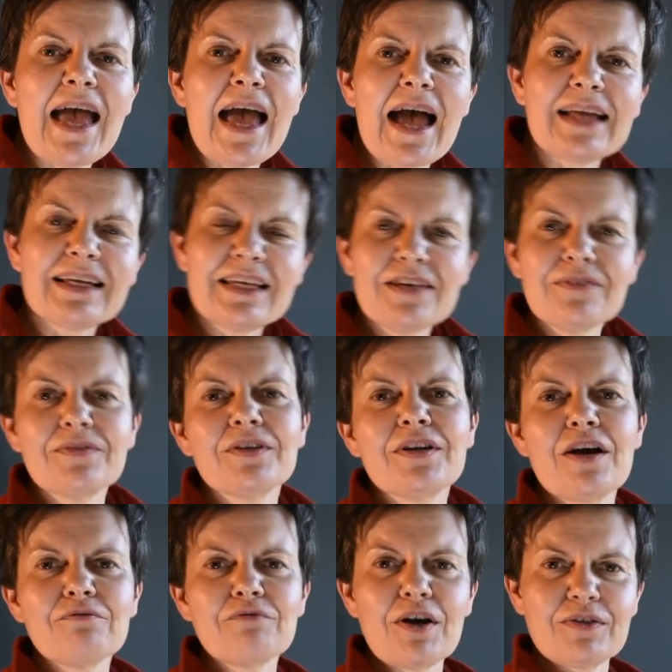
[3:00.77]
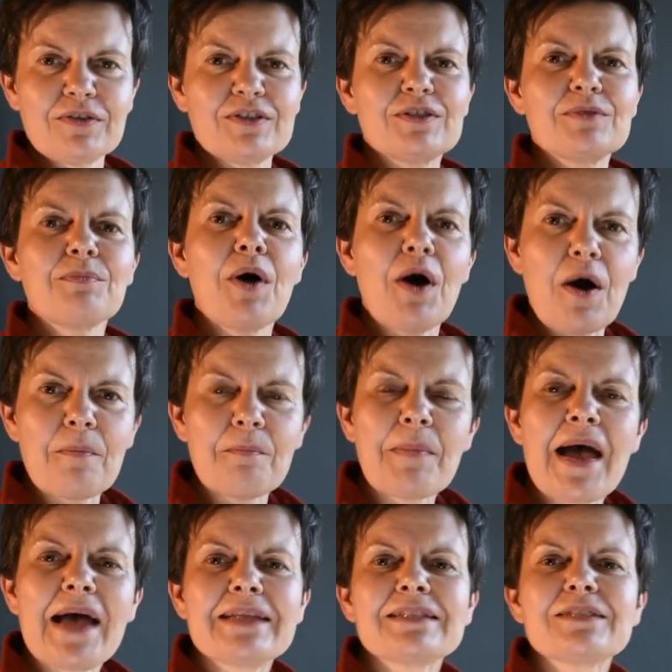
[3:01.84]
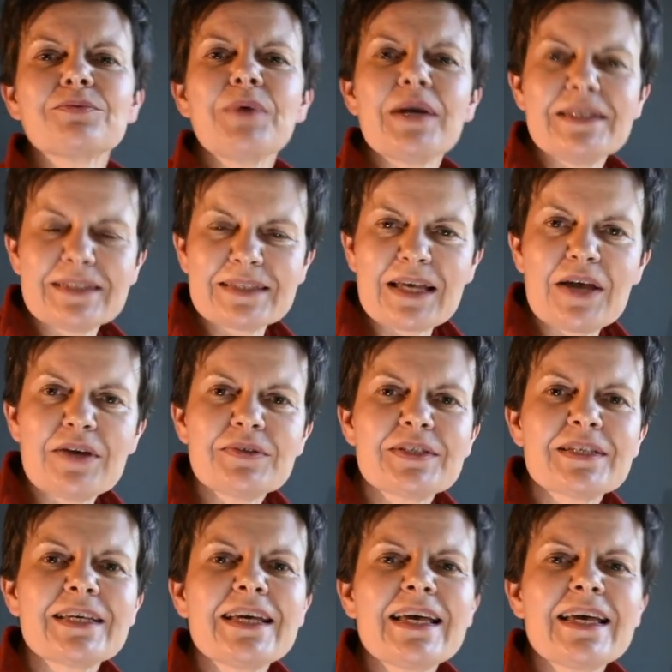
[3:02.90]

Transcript: and even a rather smart man's waistcoat.